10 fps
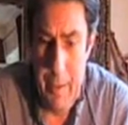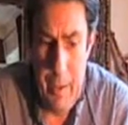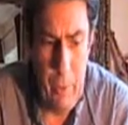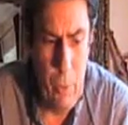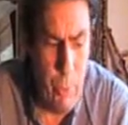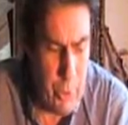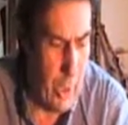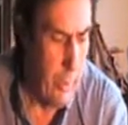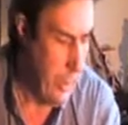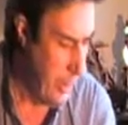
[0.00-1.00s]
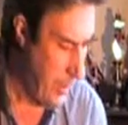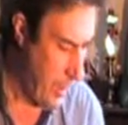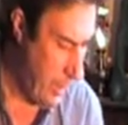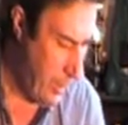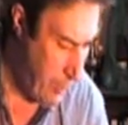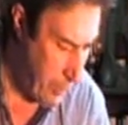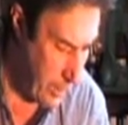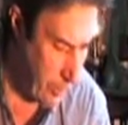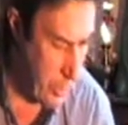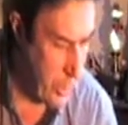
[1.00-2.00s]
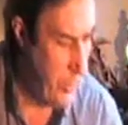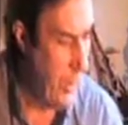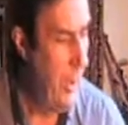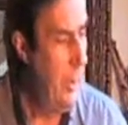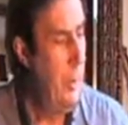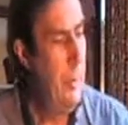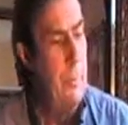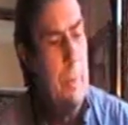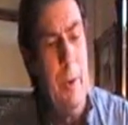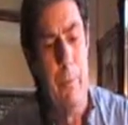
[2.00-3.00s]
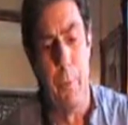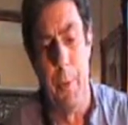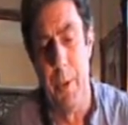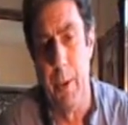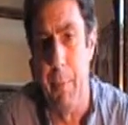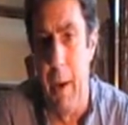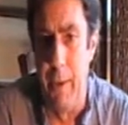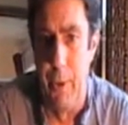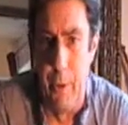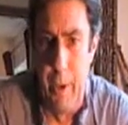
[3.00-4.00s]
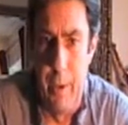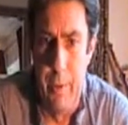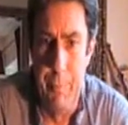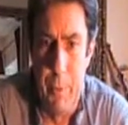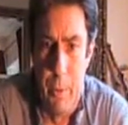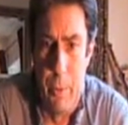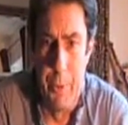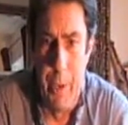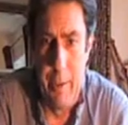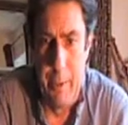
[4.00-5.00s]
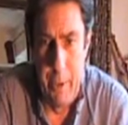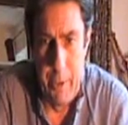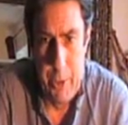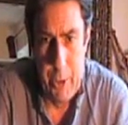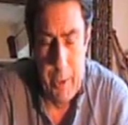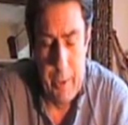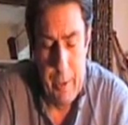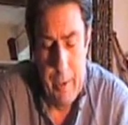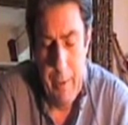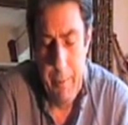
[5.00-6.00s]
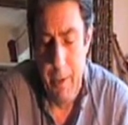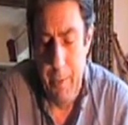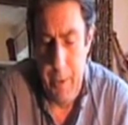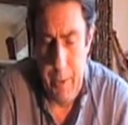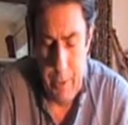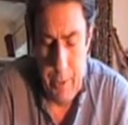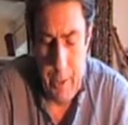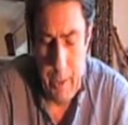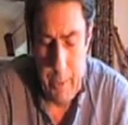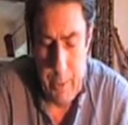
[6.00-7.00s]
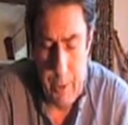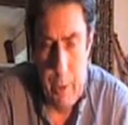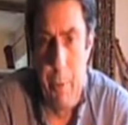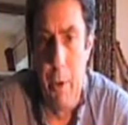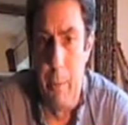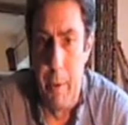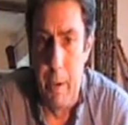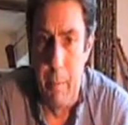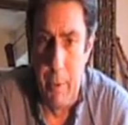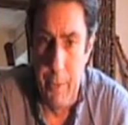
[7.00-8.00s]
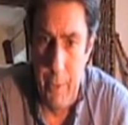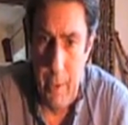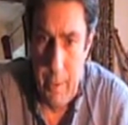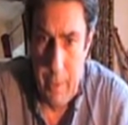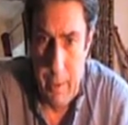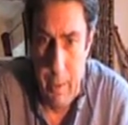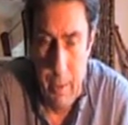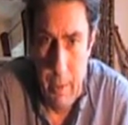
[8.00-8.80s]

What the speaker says: Now also another plant which is infamous is belladonna, or deadly nightshade. Now this contains scopolamine amongst other